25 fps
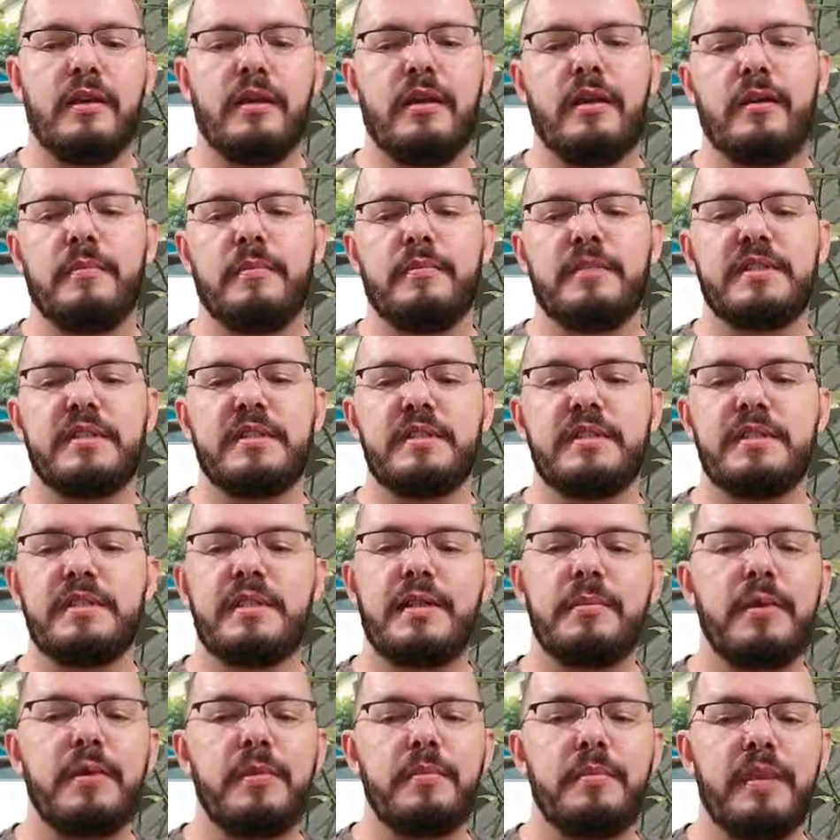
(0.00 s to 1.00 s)

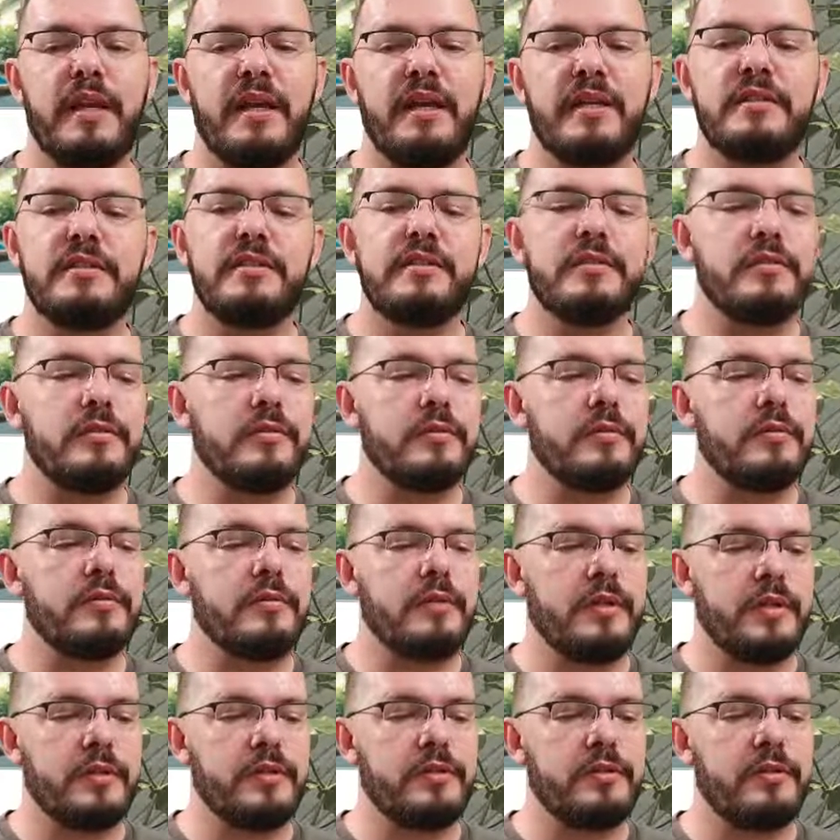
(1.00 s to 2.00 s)
system in place to
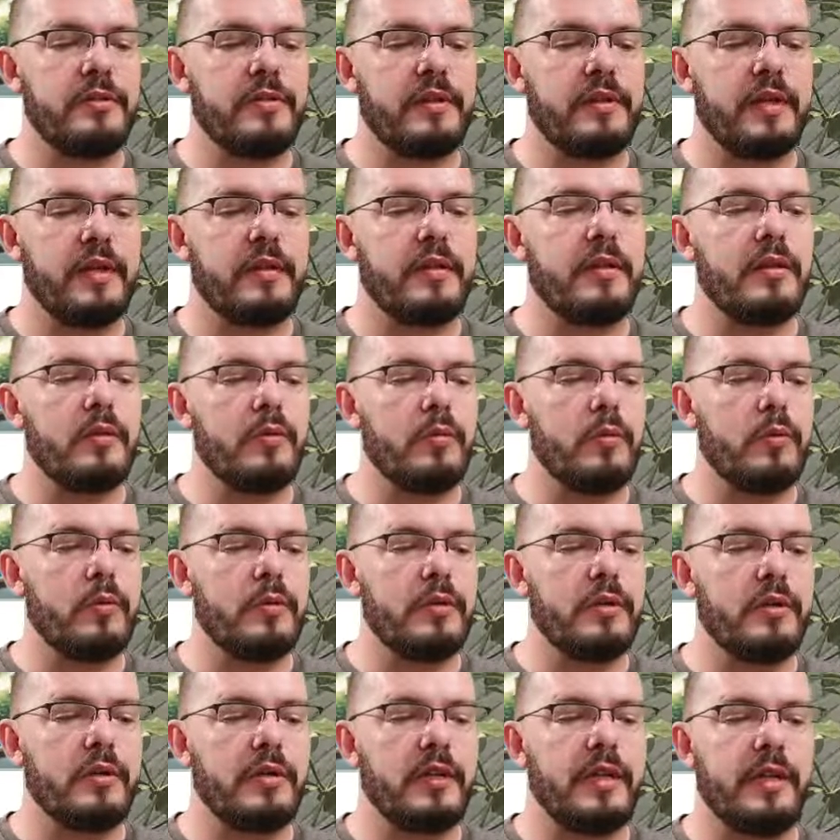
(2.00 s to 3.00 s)
ensure that
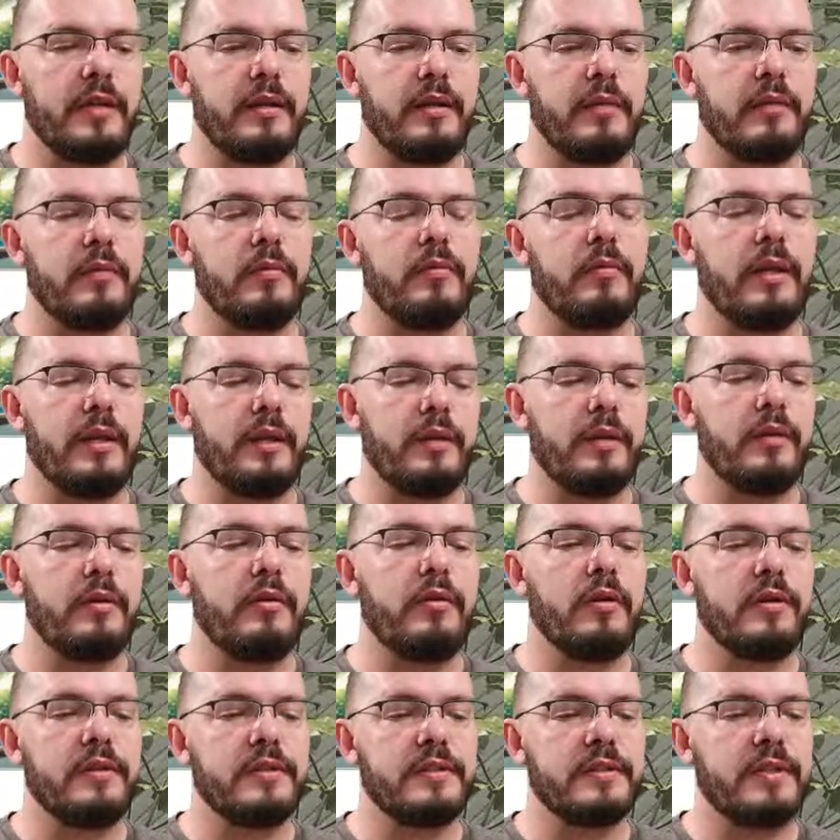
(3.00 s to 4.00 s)
the
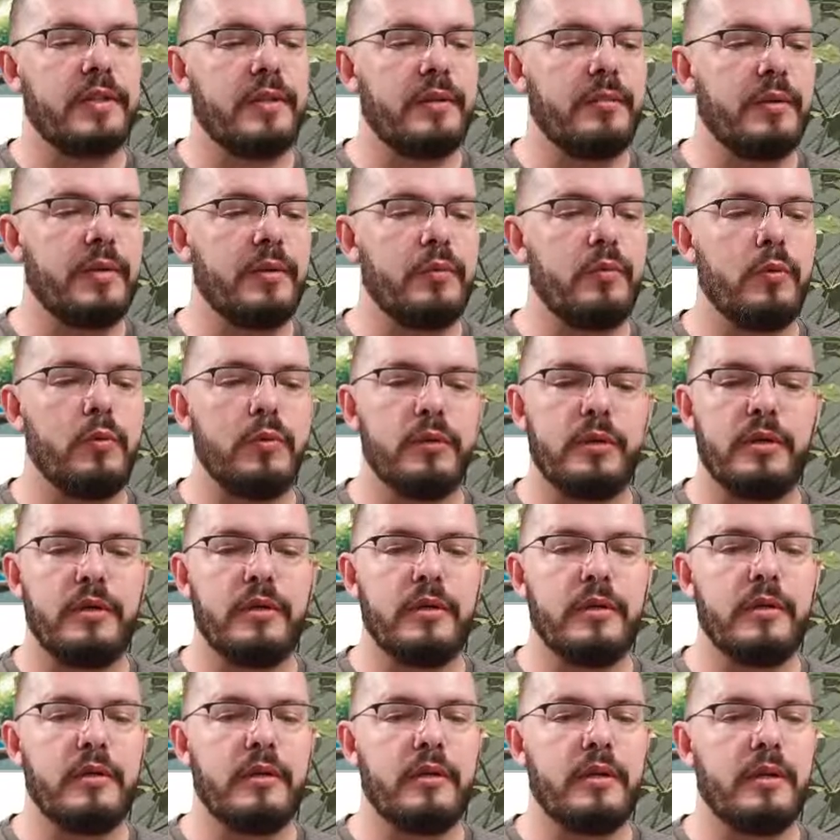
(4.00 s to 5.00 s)
grass can be
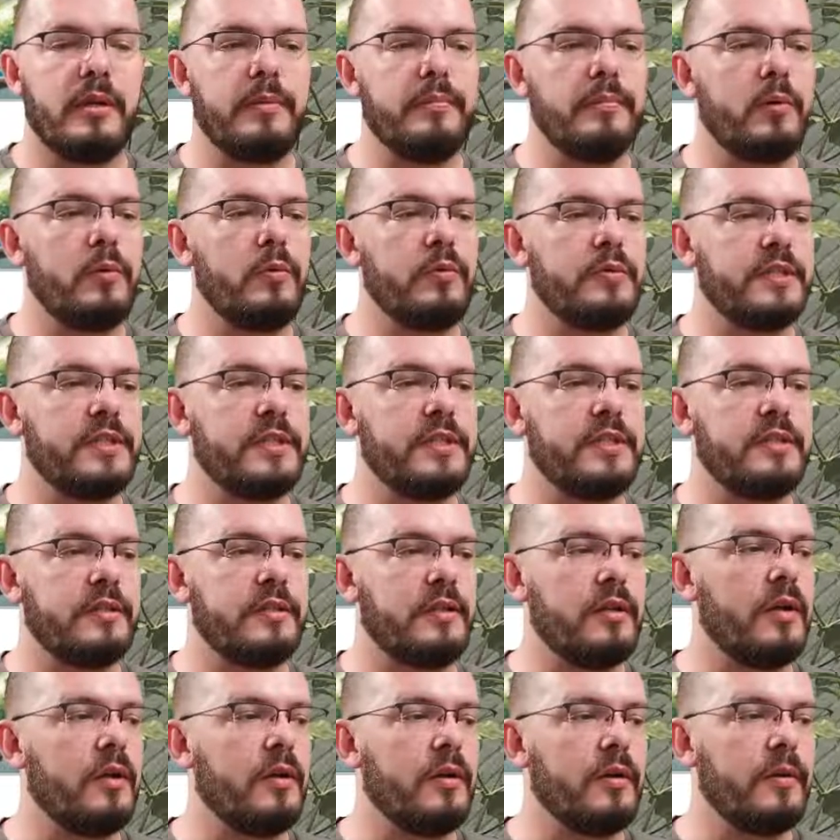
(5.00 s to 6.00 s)
watered all season
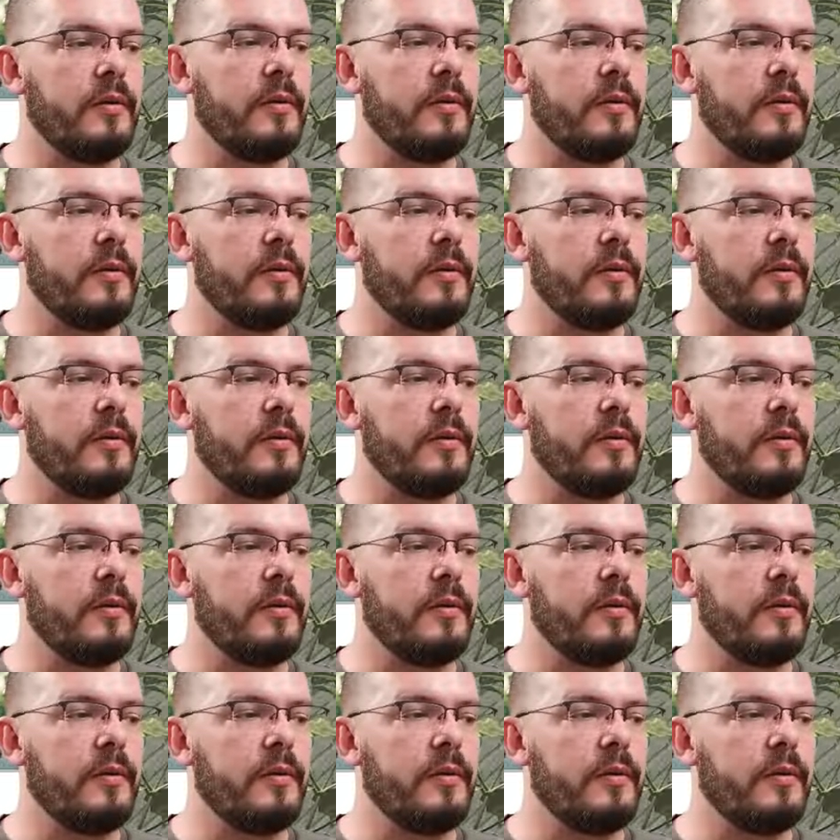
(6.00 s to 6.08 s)
long.